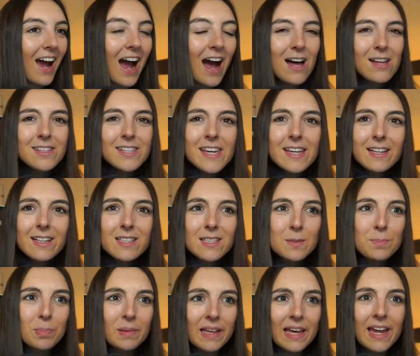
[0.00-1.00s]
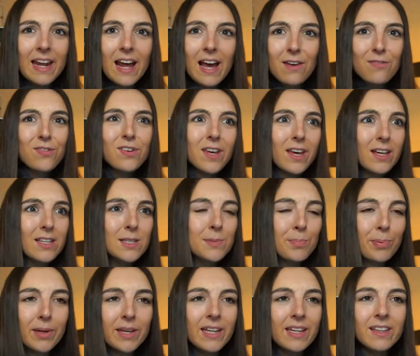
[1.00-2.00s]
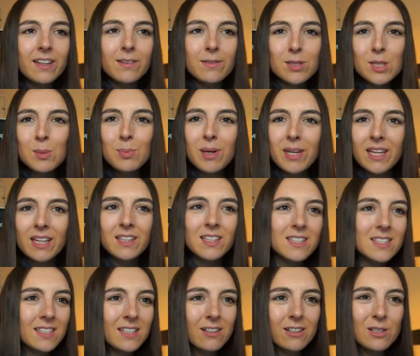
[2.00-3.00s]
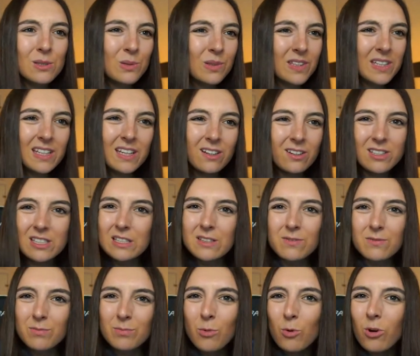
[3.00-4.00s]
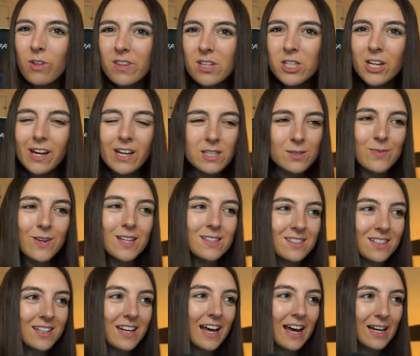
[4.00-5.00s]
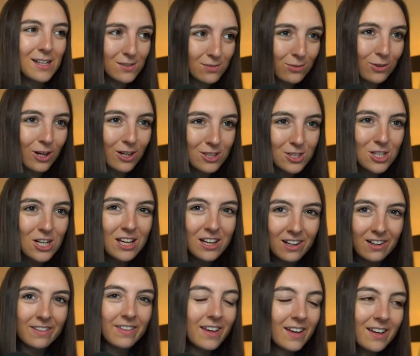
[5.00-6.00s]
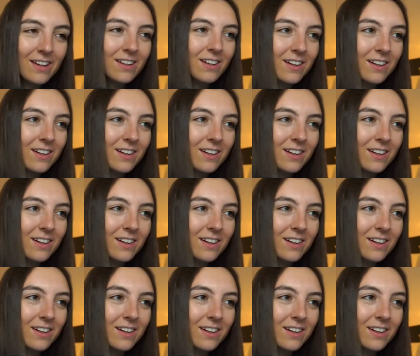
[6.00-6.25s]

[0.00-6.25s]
I'll take a split. I feel like splitting the series with the Eagles is more than Giants fans could ask for. I'll shake on that.